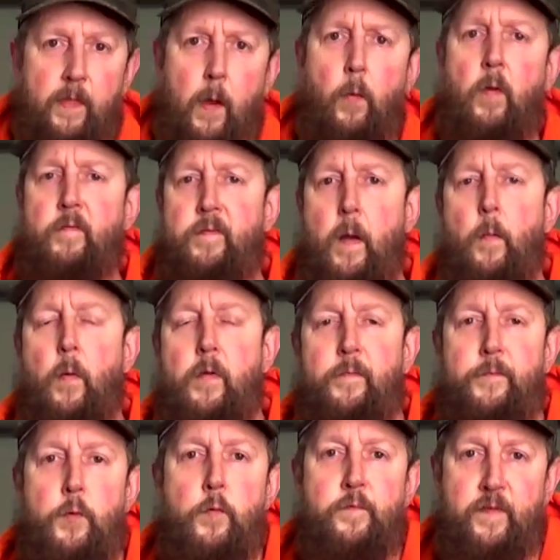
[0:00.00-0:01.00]
There are very
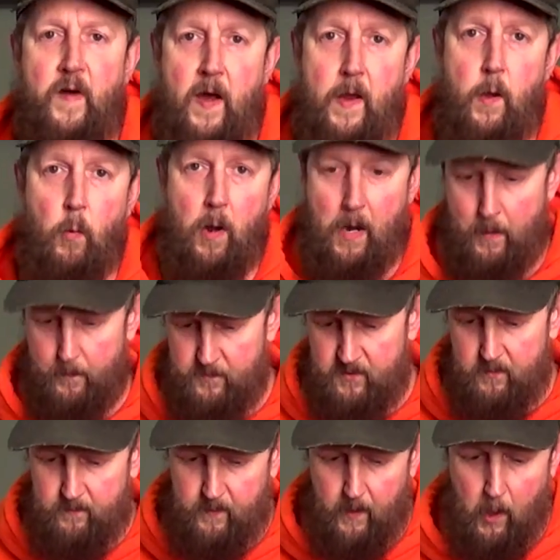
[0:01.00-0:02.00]
few
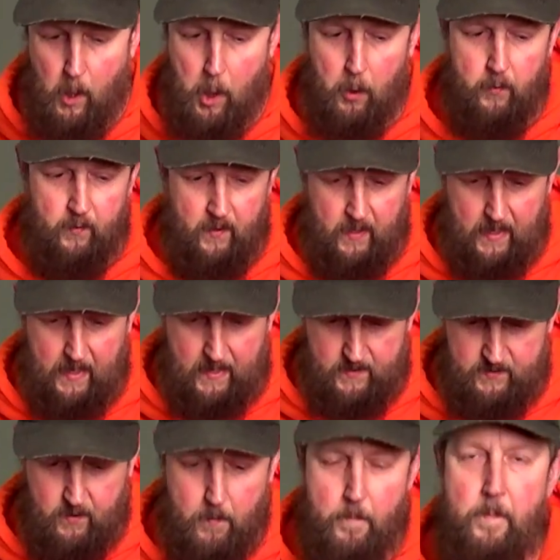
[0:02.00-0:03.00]
firearms that are
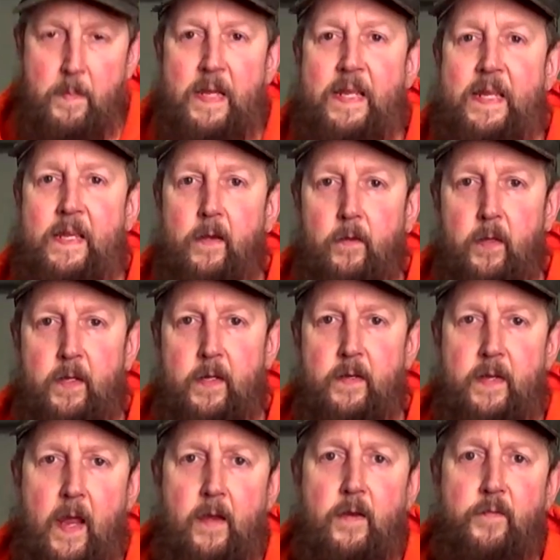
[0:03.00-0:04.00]
as immediately
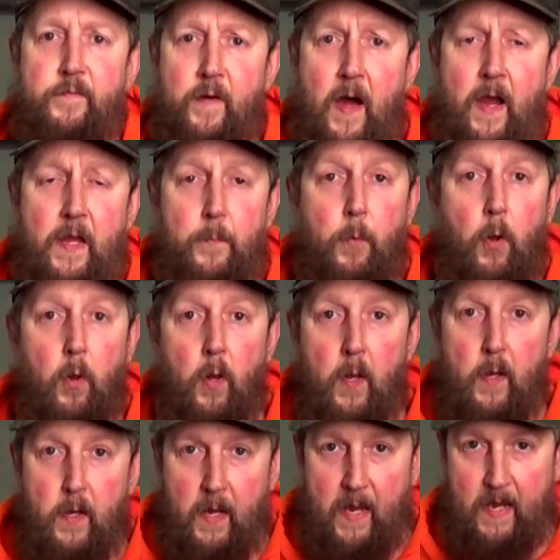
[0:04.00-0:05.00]
identifiable,
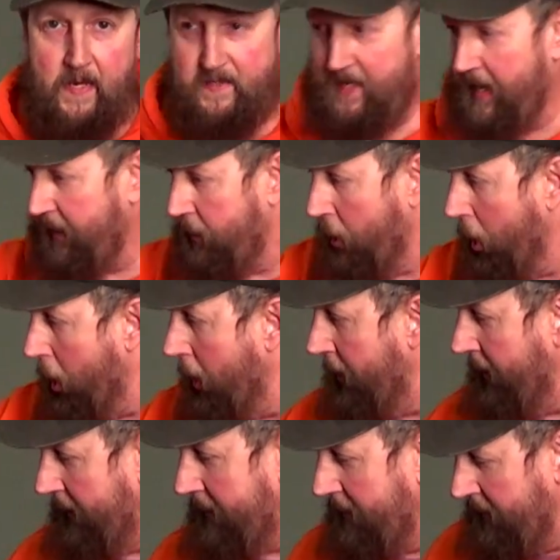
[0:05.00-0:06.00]
as
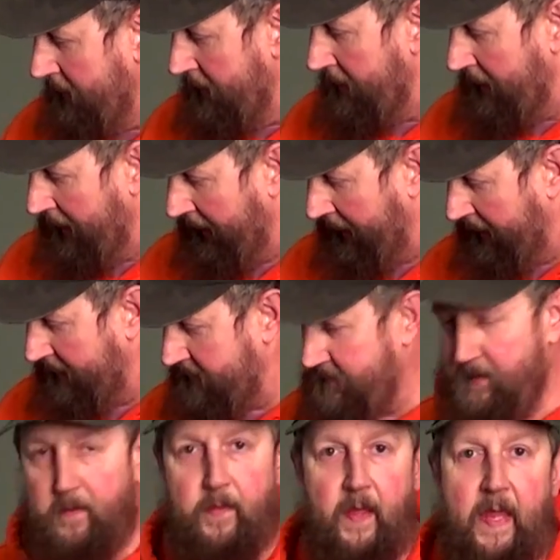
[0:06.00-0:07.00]
iconic
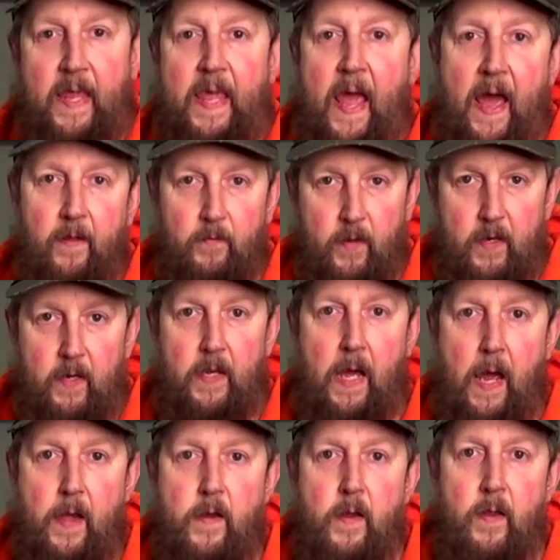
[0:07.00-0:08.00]
as the Gatling
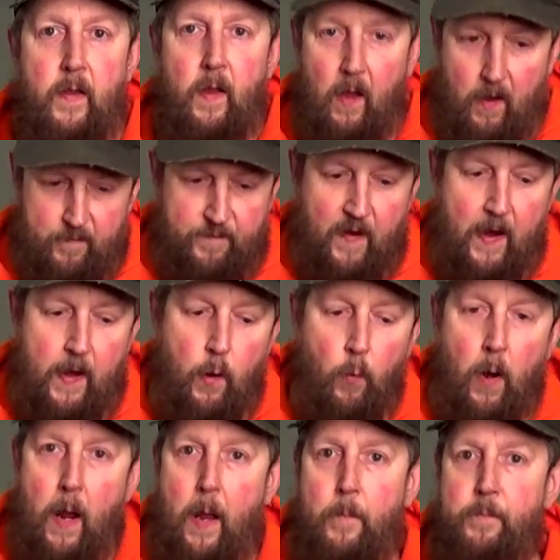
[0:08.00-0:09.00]
gun. A
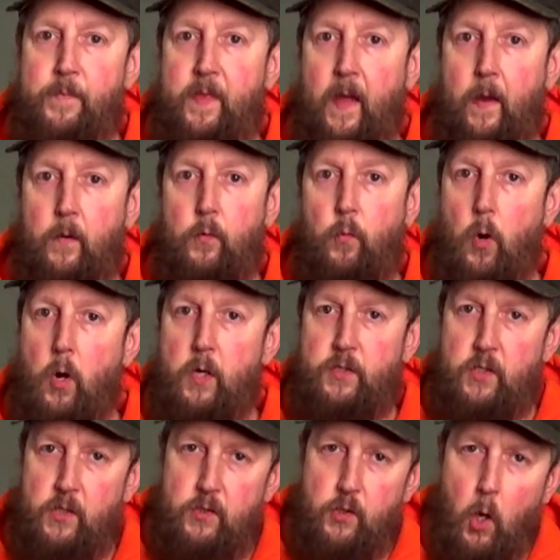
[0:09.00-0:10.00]
firearm that
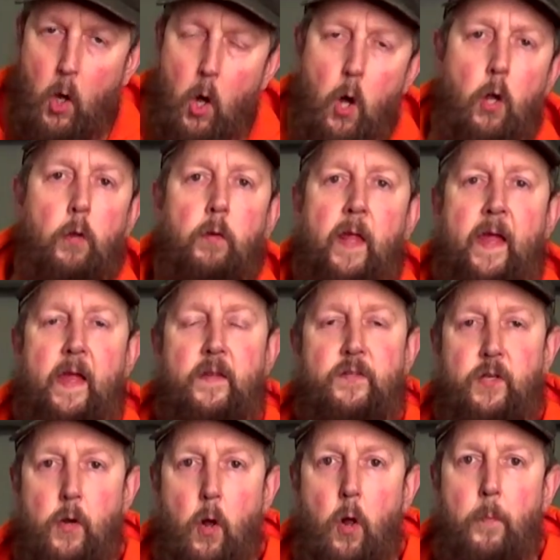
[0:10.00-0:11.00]
crosses all
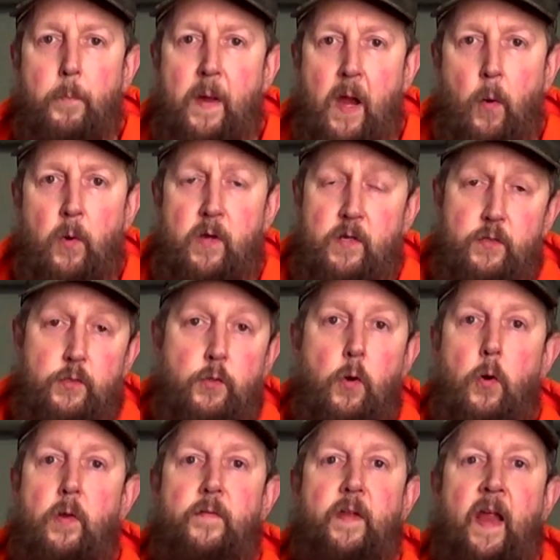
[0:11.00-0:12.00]
lanes and all barriers. You
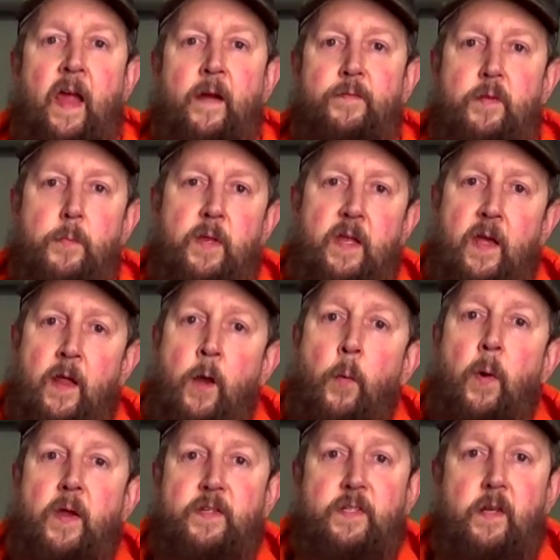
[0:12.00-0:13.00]
don't even have to be
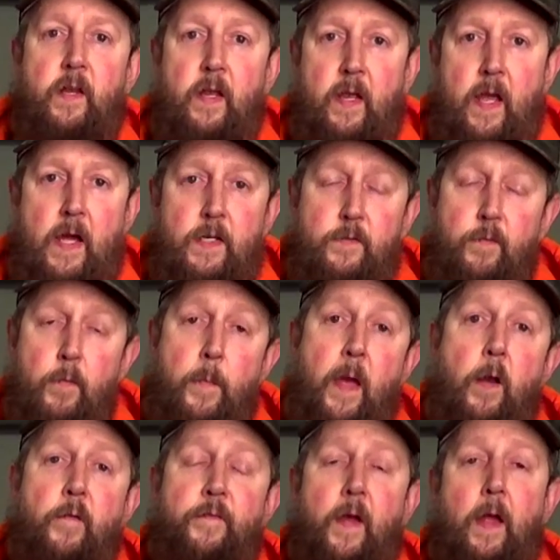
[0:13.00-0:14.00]
interested in guns. For a
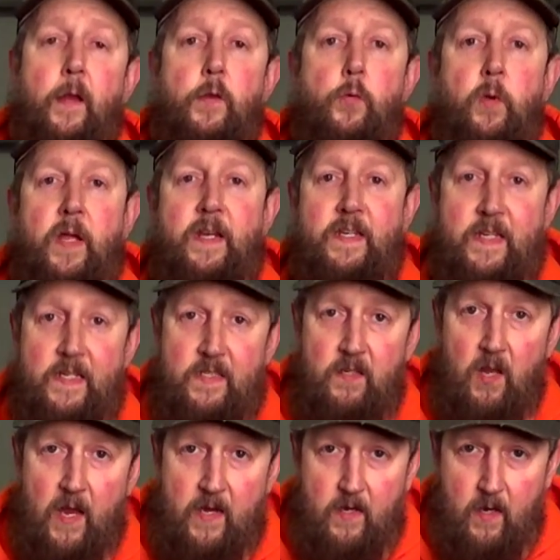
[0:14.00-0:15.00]
matter of fact, you can
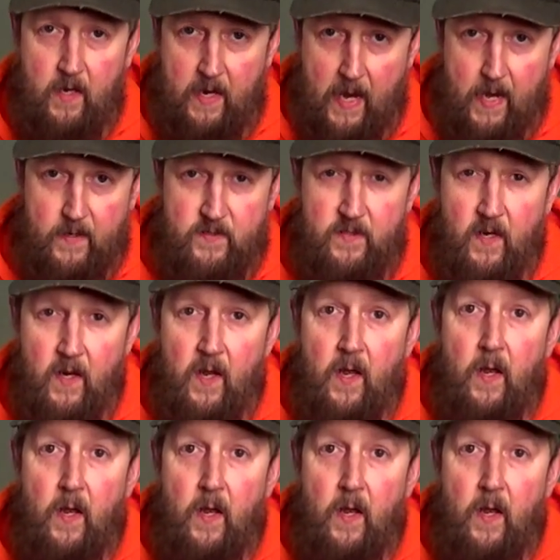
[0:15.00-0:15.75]
dislike guns